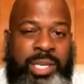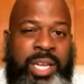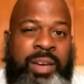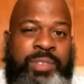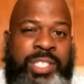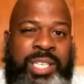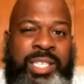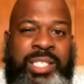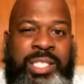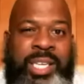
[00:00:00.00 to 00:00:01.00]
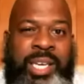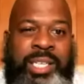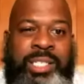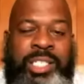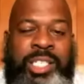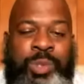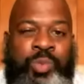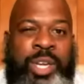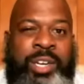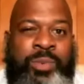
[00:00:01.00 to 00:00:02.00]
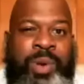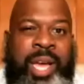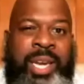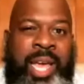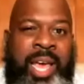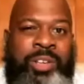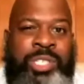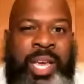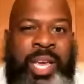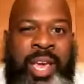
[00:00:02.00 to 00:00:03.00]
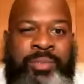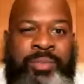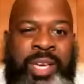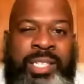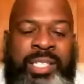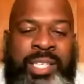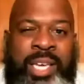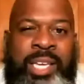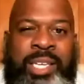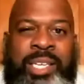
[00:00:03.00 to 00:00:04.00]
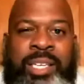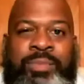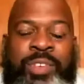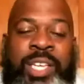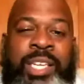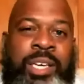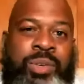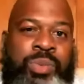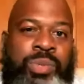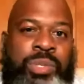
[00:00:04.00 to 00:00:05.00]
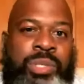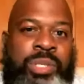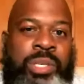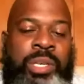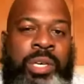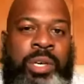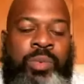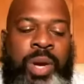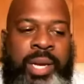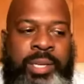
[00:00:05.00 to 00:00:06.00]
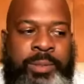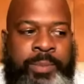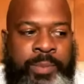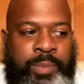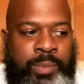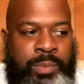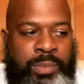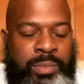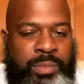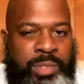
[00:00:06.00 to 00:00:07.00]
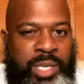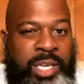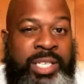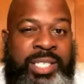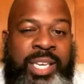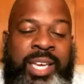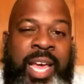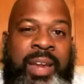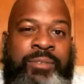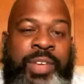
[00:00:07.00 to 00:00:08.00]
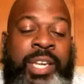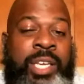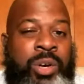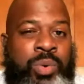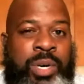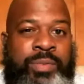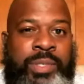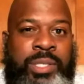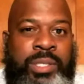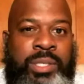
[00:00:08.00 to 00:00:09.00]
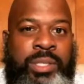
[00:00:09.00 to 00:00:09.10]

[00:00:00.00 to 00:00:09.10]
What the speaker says: the conversation that she was running around the house half-ass naked in the videos. Right? And he said he got a video of her.